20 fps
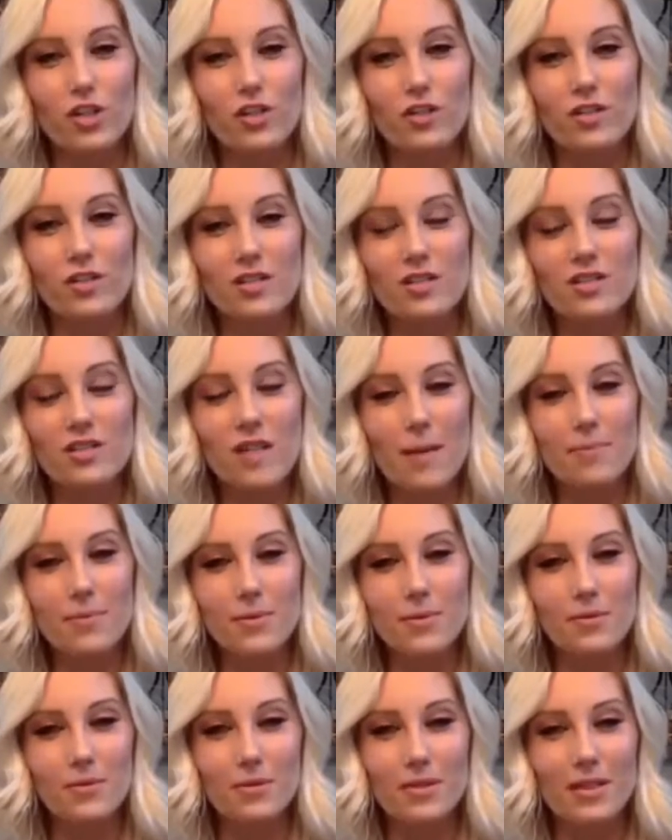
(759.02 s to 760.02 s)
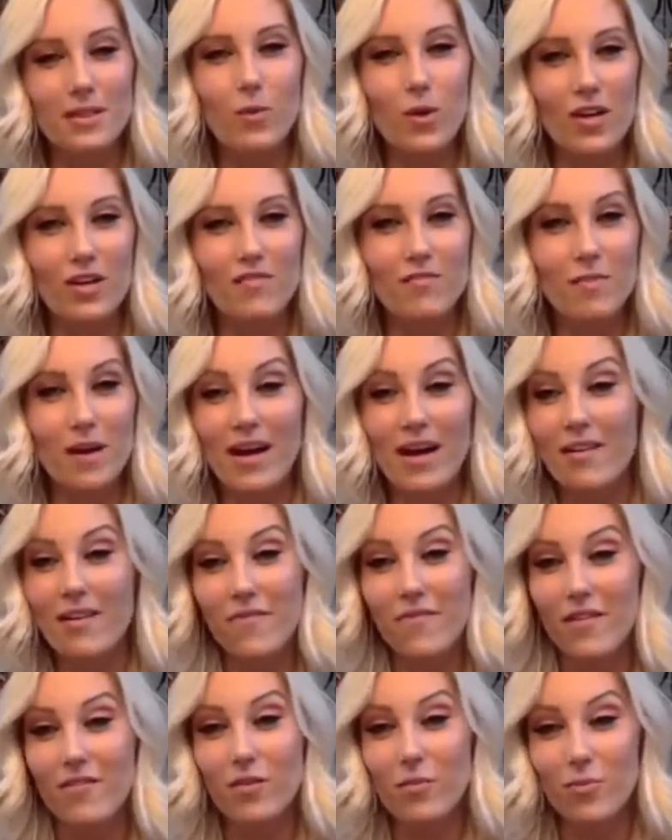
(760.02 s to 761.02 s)
sure. This is absolutely one of my
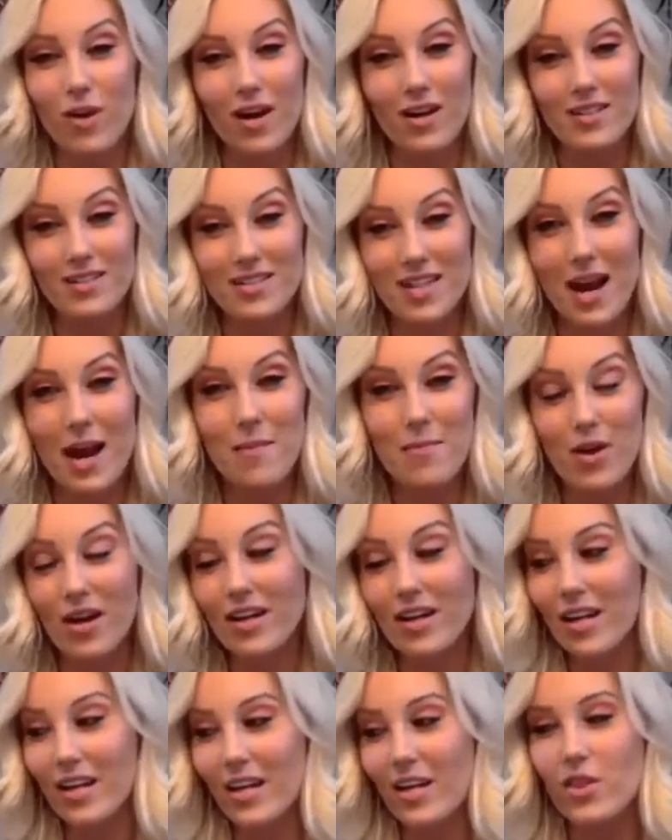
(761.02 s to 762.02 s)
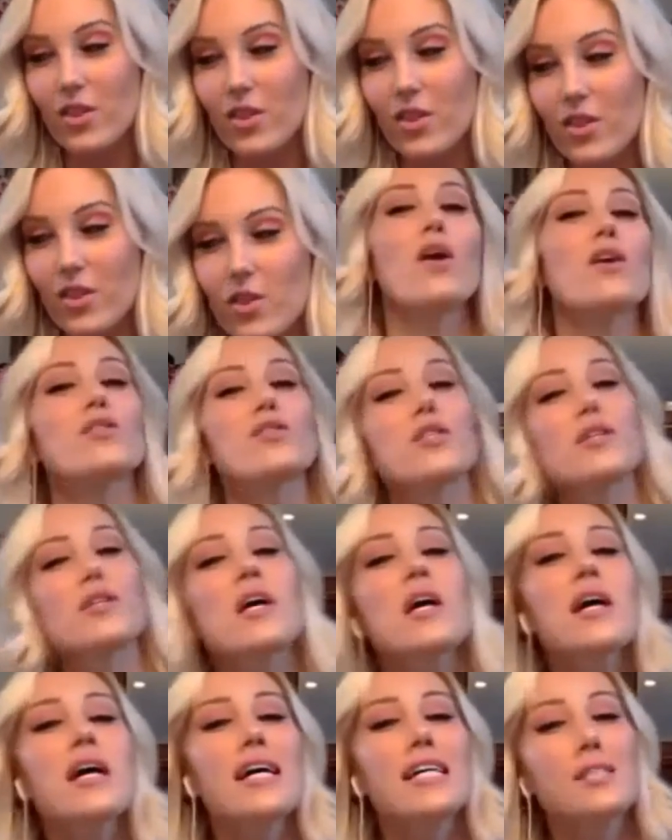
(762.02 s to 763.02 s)
favorite products. I'm not kidding. The
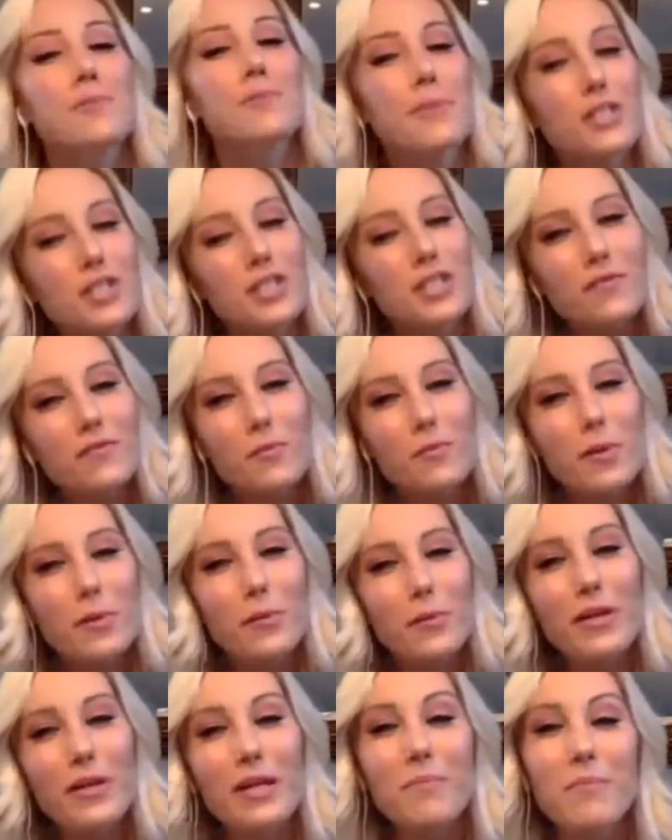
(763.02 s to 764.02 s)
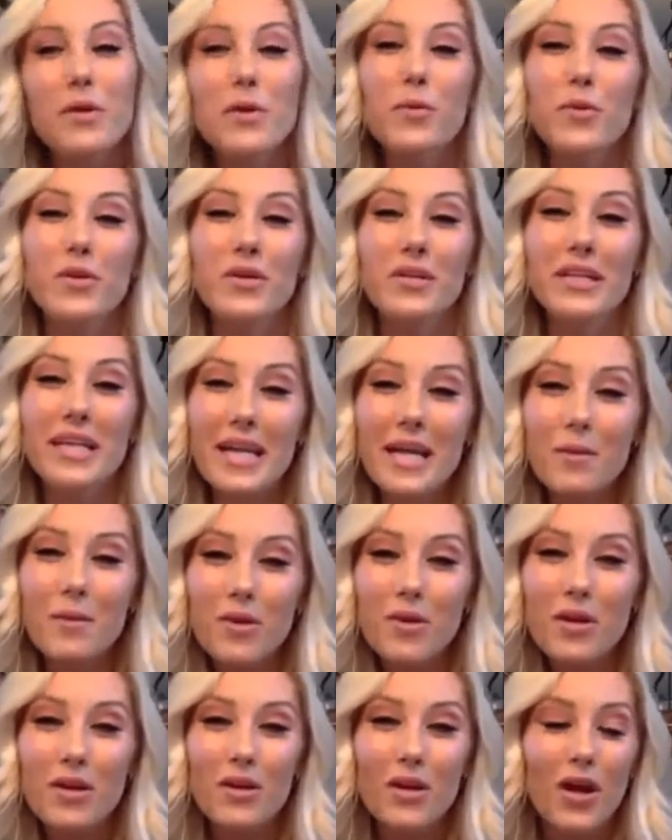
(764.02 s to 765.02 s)
bronzer, especially for people like me who are on
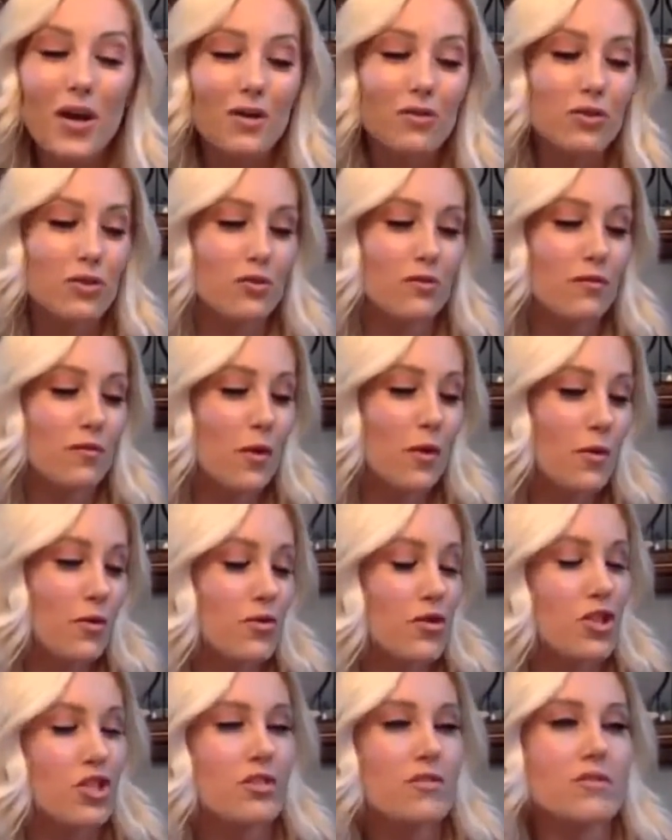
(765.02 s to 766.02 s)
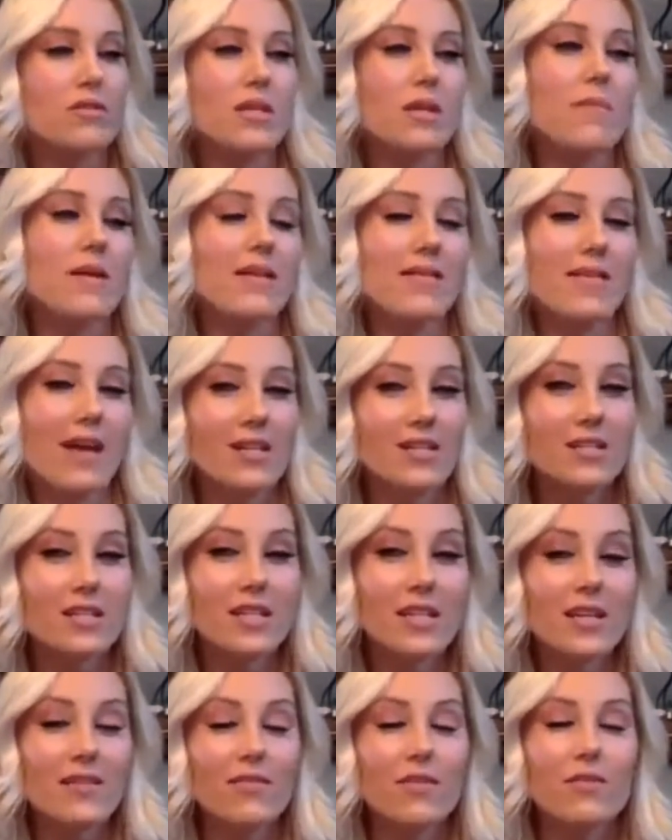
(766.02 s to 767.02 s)
camera a lot or do photo shoots. I mean, that is
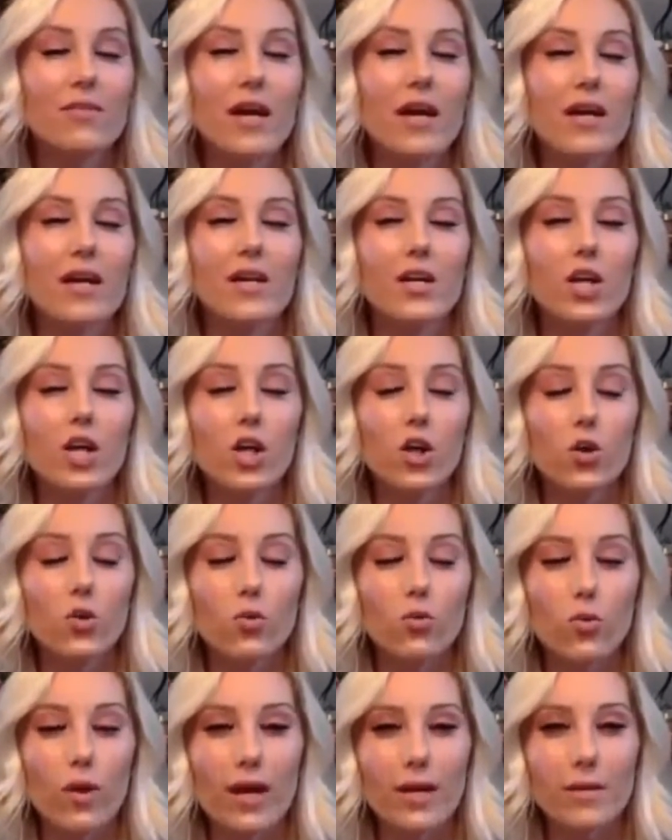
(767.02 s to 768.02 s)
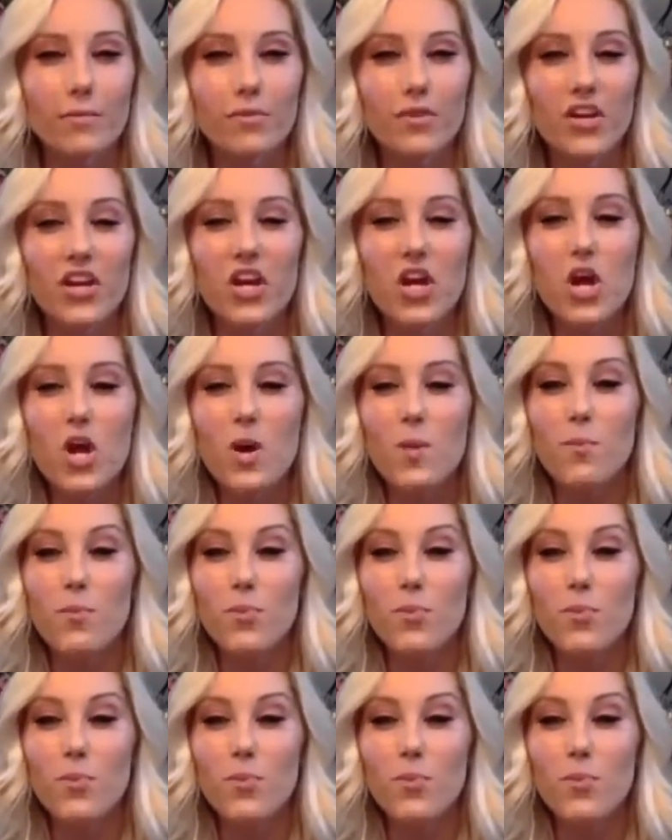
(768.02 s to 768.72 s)
going to give you that incredibly